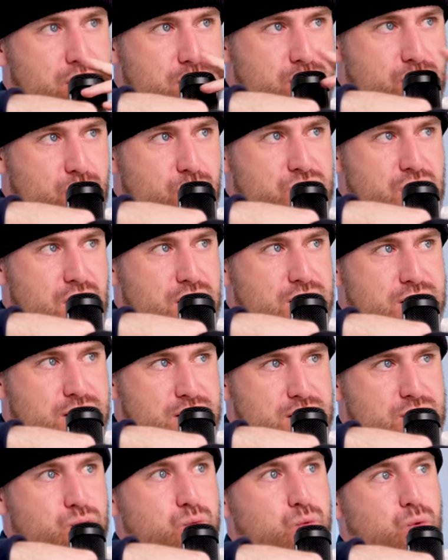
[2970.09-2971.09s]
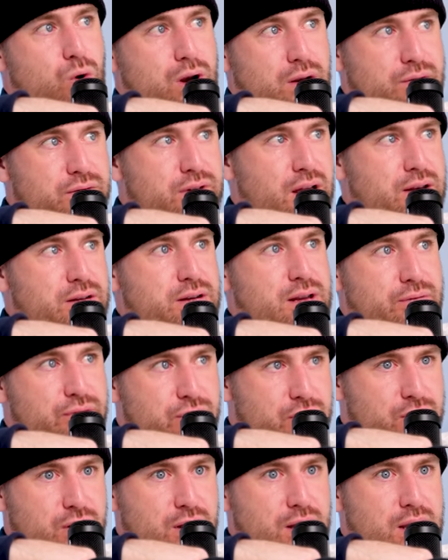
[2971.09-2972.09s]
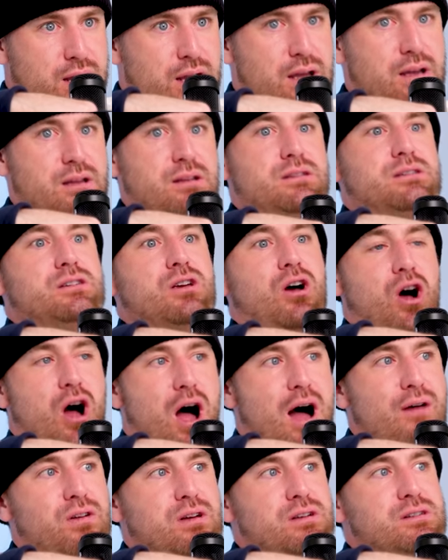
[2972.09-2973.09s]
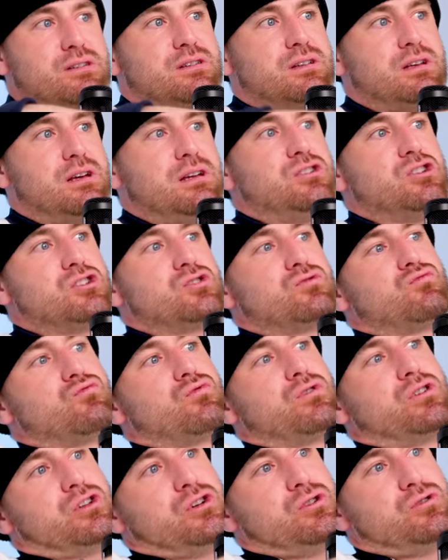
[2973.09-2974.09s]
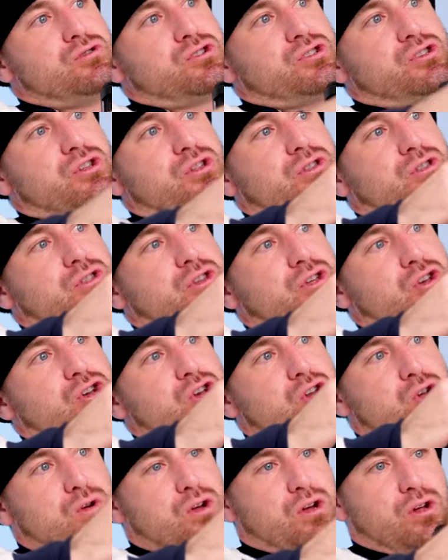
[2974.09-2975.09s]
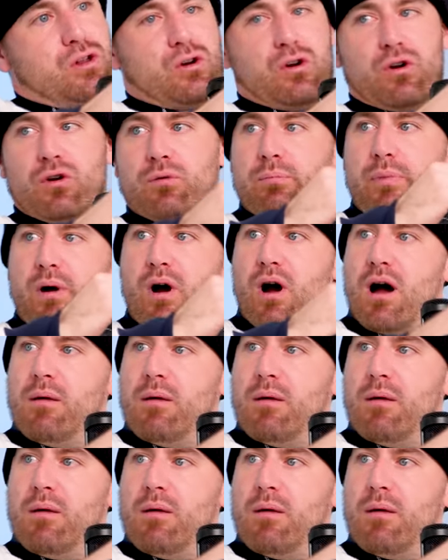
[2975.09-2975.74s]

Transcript: I, were which I would have done differently, mm -hmm. is obviously just reduced the nuclear